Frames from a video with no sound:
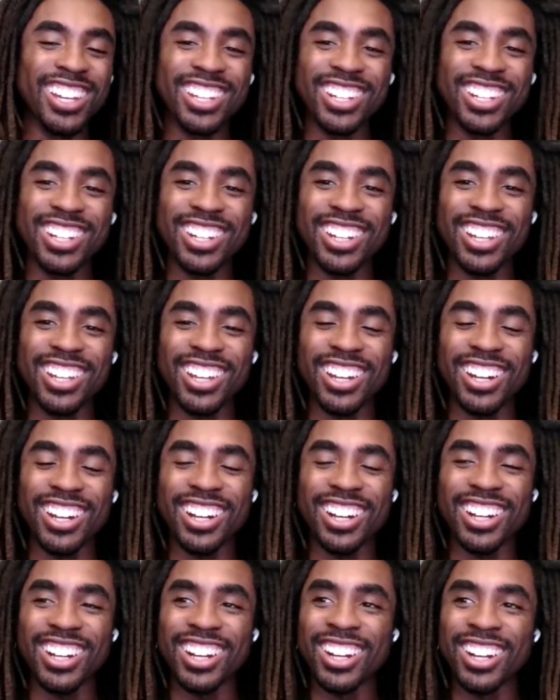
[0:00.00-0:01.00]
And
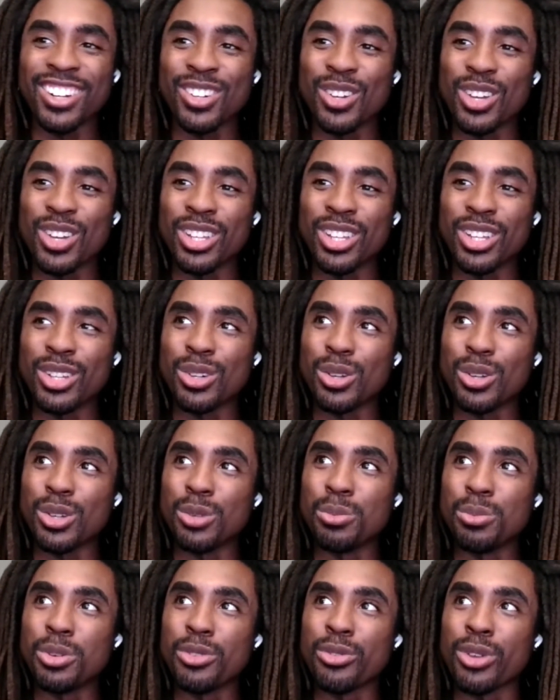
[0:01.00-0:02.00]
I don't know, it'll
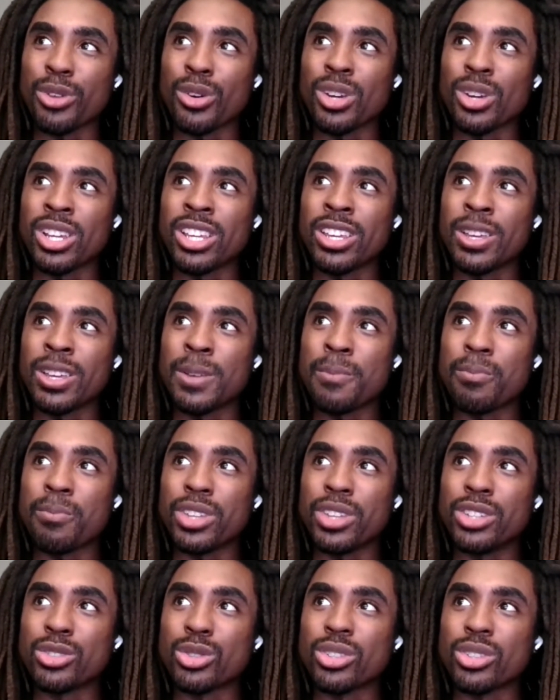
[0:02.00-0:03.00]
be very
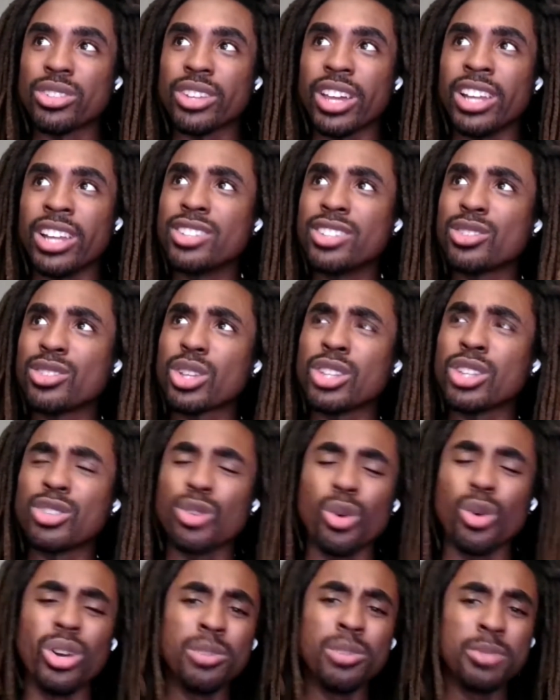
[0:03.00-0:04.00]
interesting, and he's
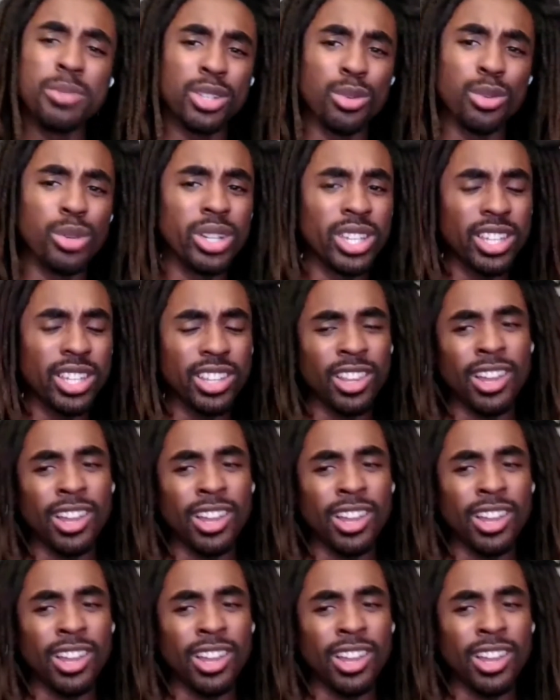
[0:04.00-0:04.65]
going to be doing it